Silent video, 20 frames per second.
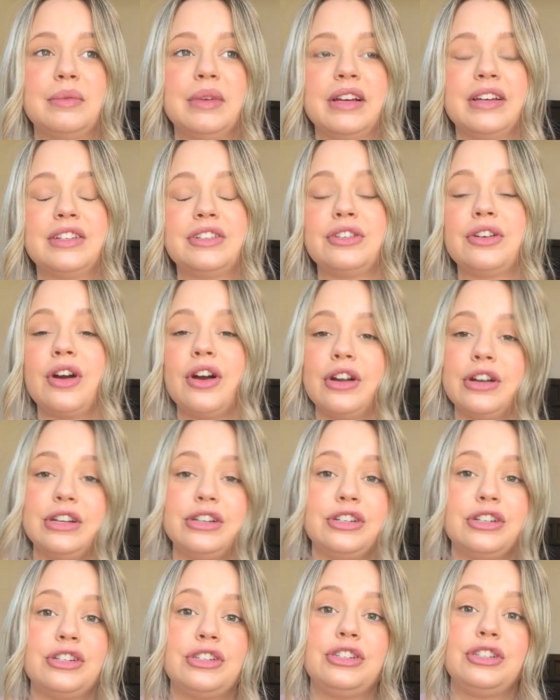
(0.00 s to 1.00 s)
because you're already
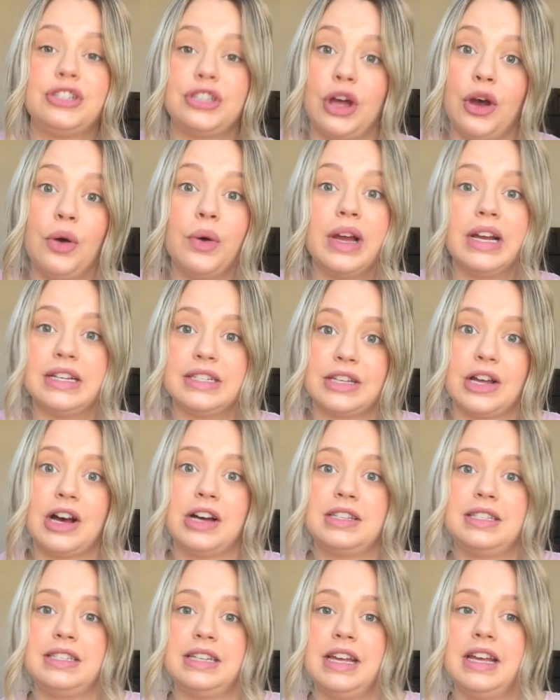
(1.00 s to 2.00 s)
just so
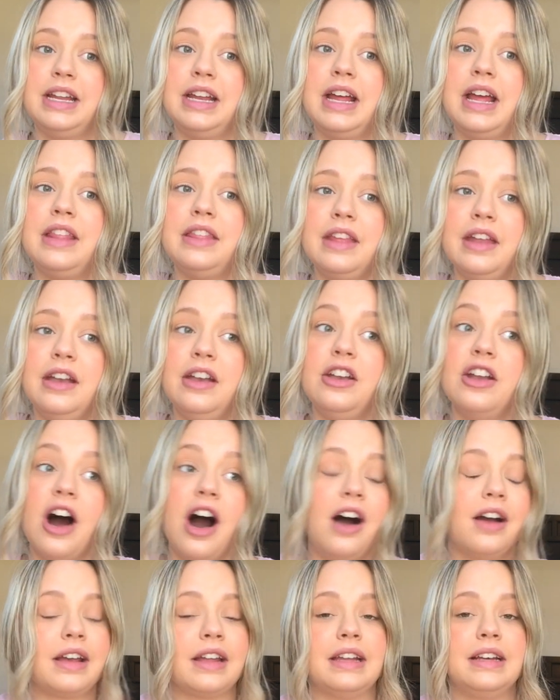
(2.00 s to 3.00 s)
exhausted, and then
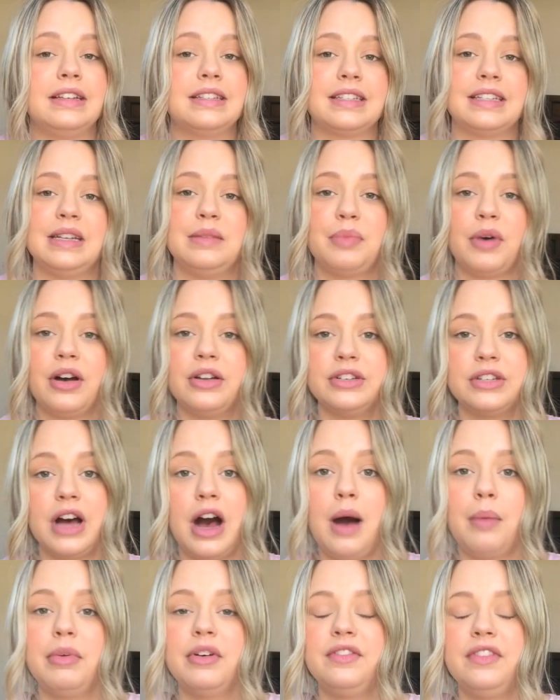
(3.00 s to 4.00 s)
not getting sleep on
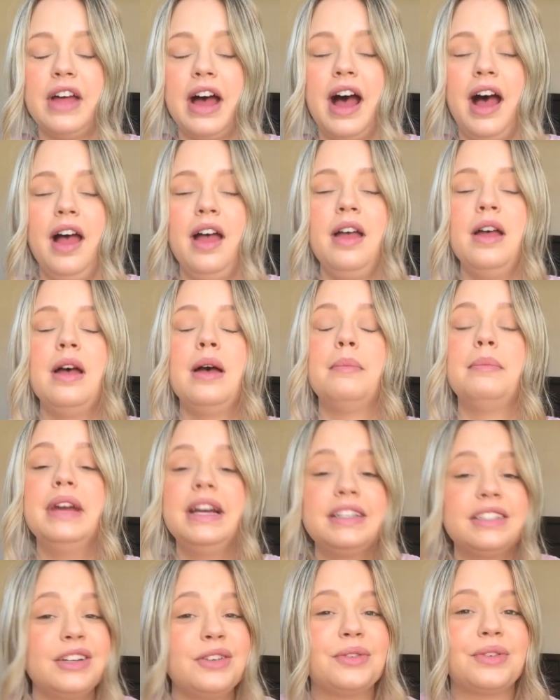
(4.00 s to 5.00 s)
top of that
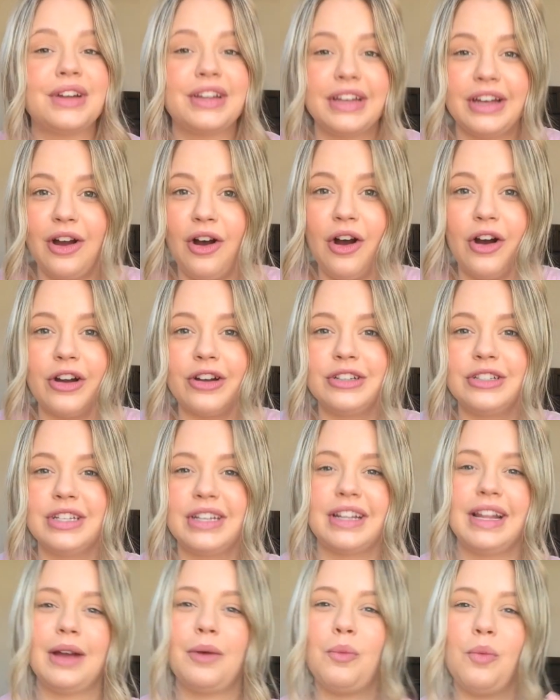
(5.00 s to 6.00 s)
makes it really hard to
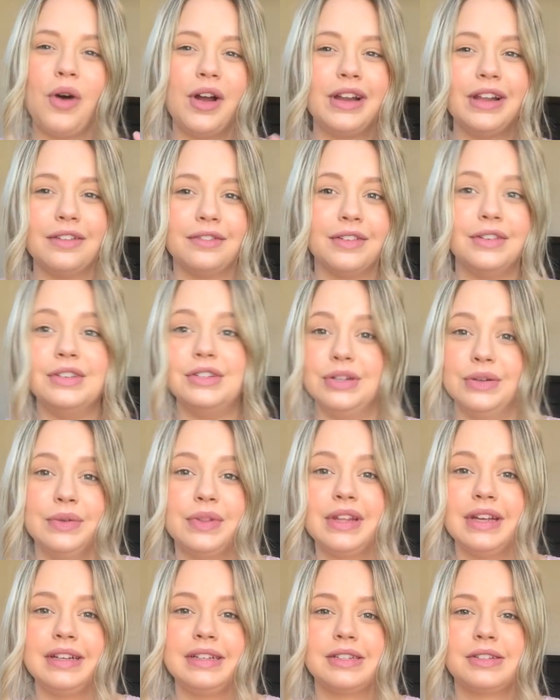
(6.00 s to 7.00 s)
like want to even do
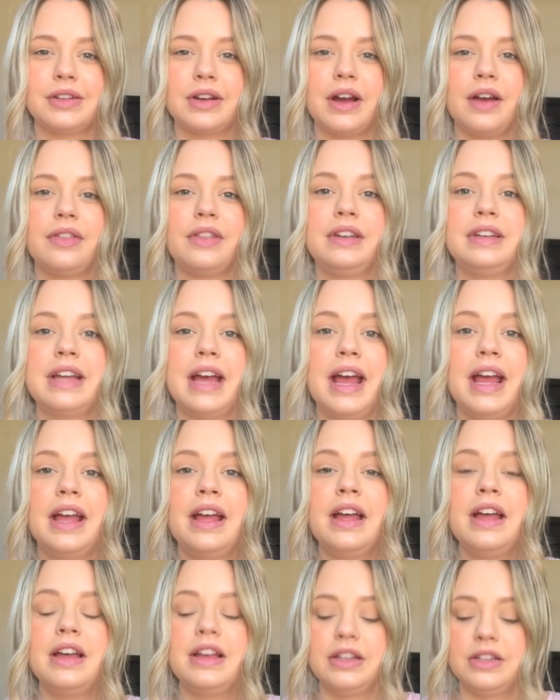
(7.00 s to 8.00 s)
things throughout the day.
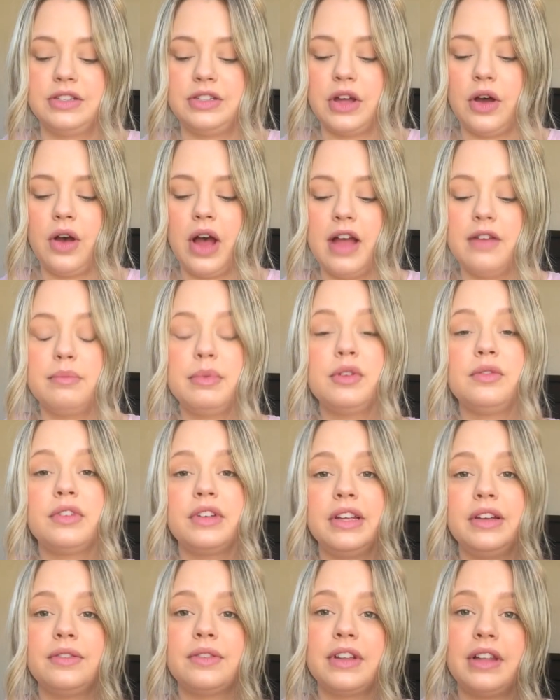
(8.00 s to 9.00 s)
So I've been
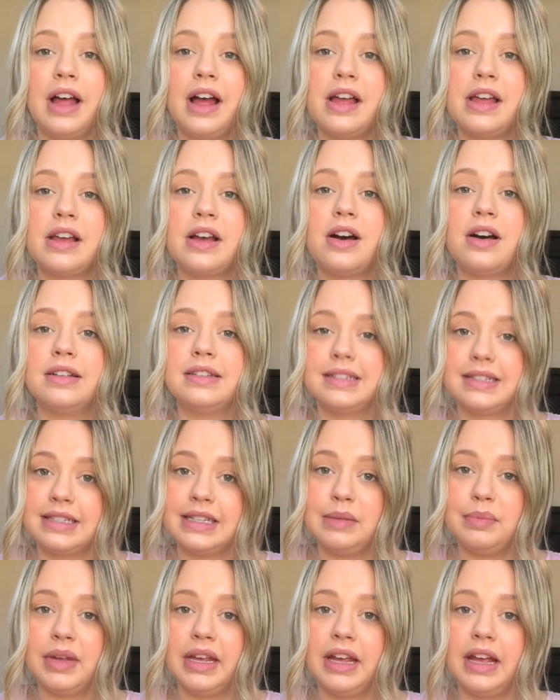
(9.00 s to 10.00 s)
really relying on
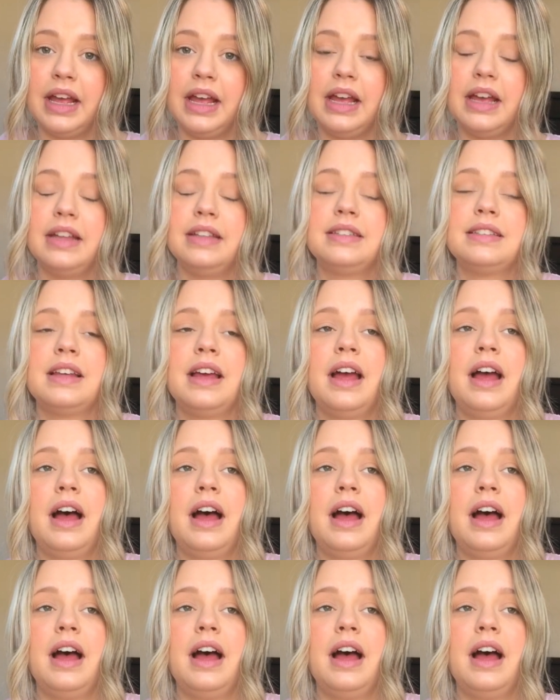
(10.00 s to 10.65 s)
sleeping aids.